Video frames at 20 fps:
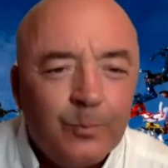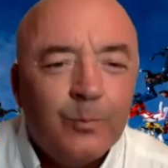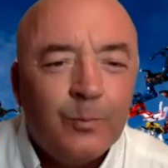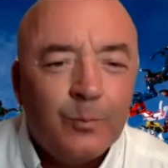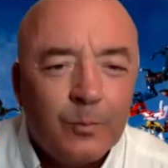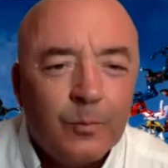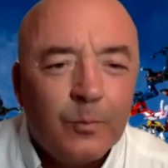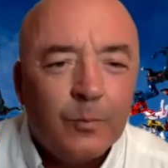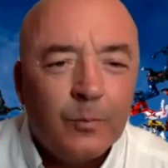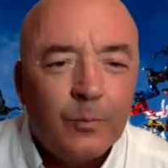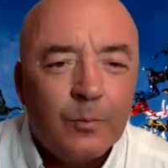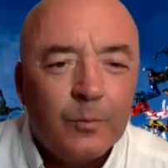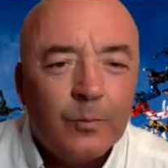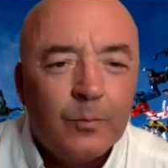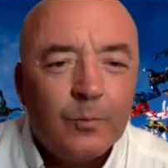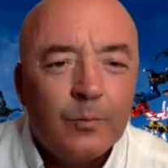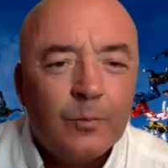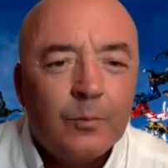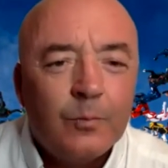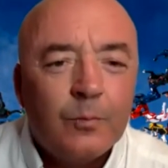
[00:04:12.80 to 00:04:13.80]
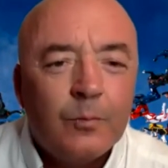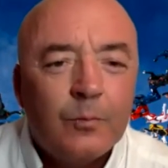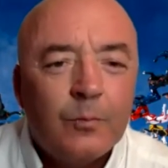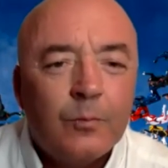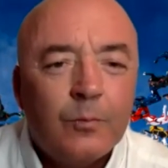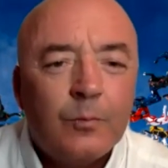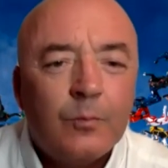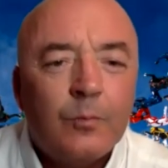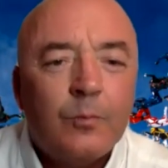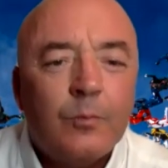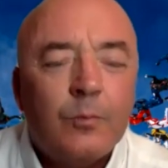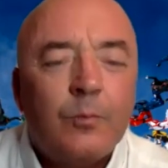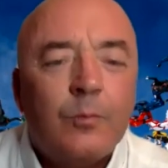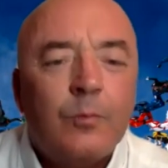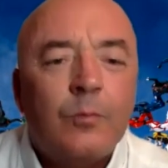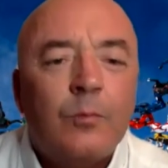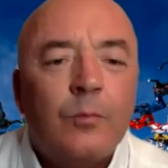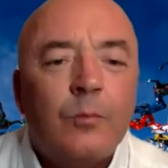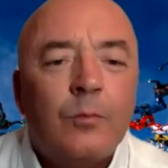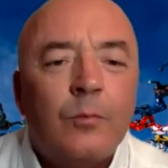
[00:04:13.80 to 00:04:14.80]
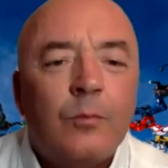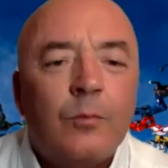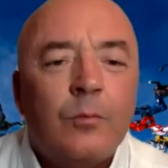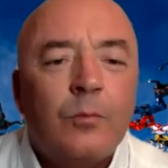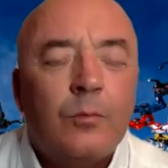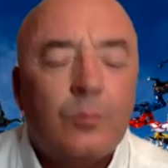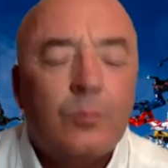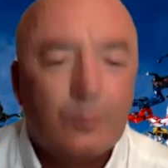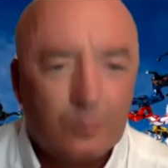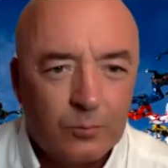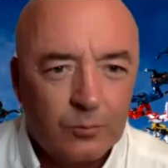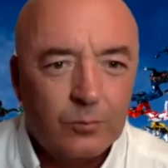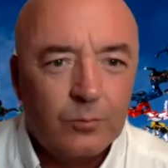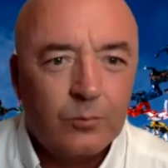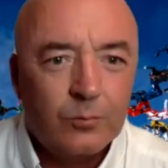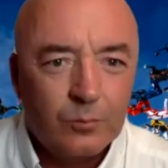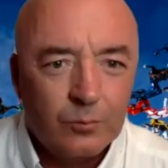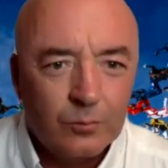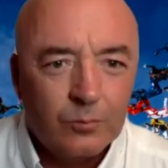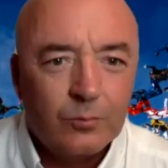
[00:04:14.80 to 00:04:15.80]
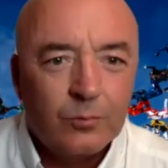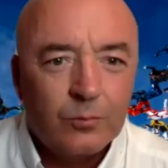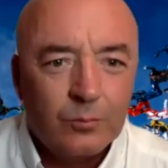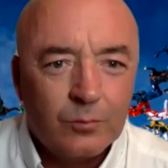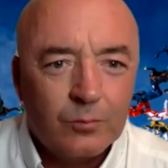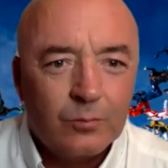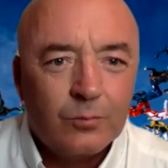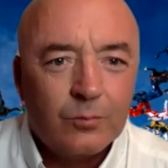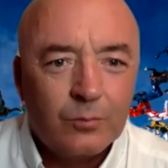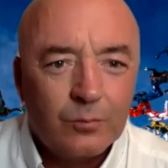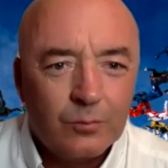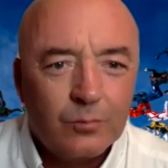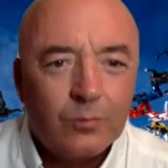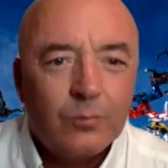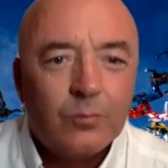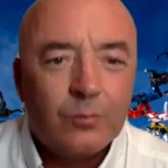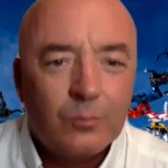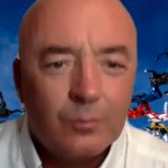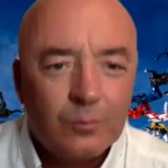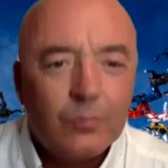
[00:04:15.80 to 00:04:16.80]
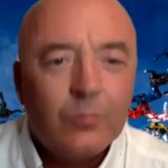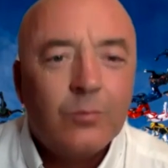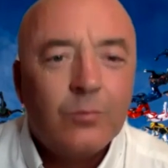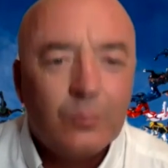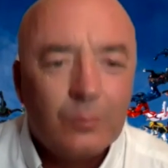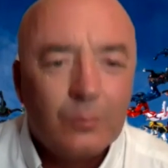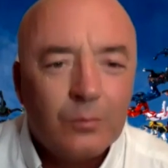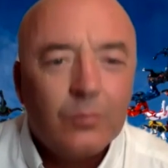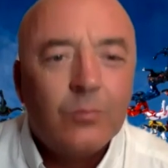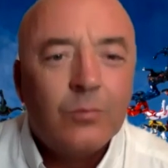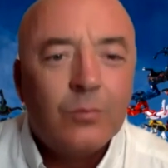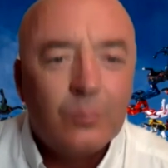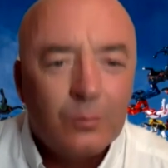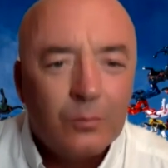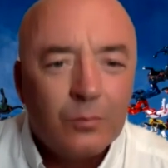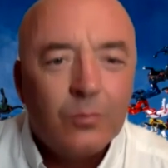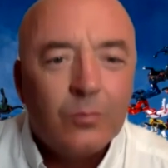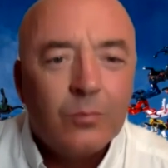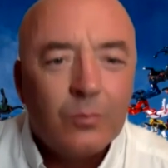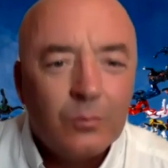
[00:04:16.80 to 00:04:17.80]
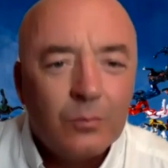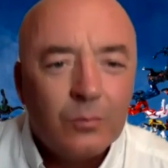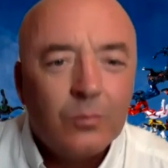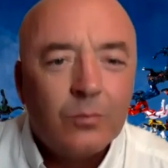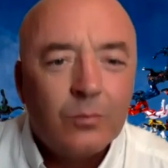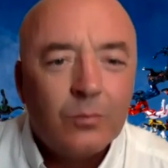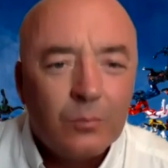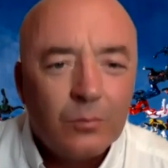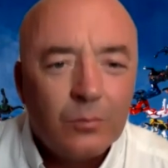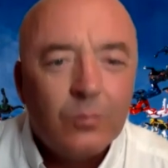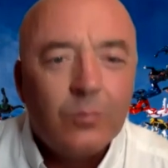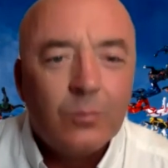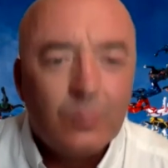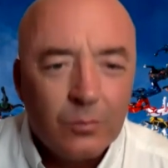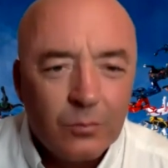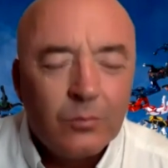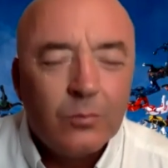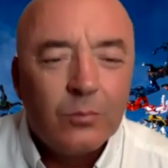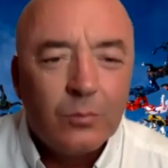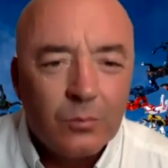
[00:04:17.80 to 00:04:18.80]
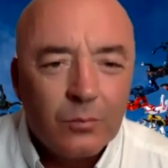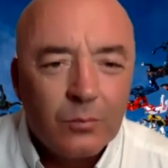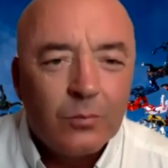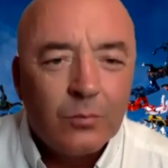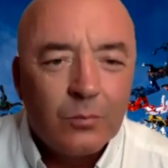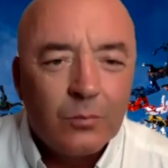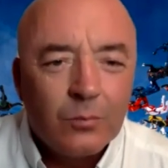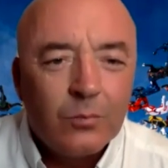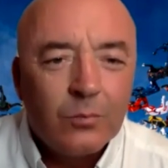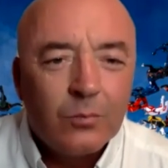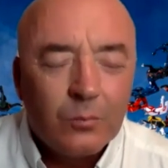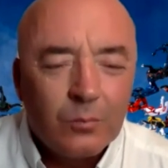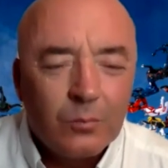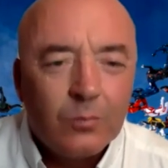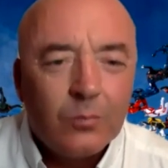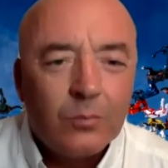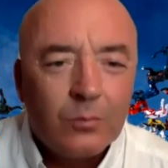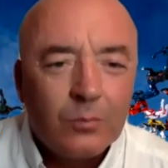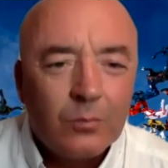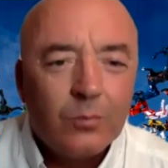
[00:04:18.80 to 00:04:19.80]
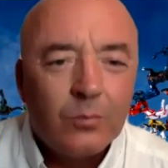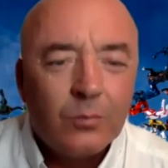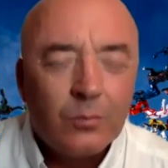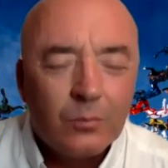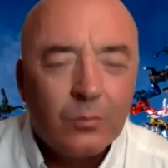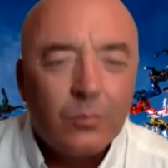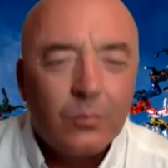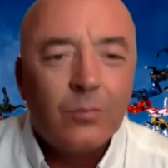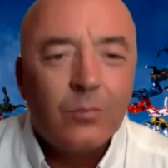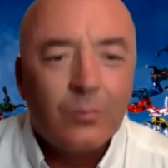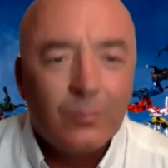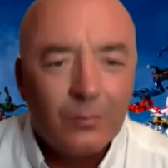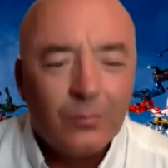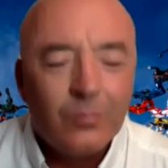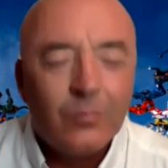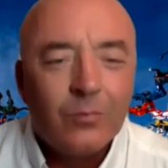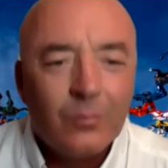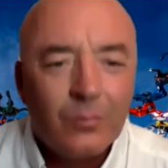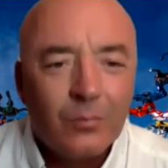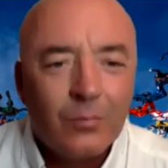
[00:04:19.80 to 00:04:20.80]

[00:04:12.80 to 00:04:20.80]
(silent)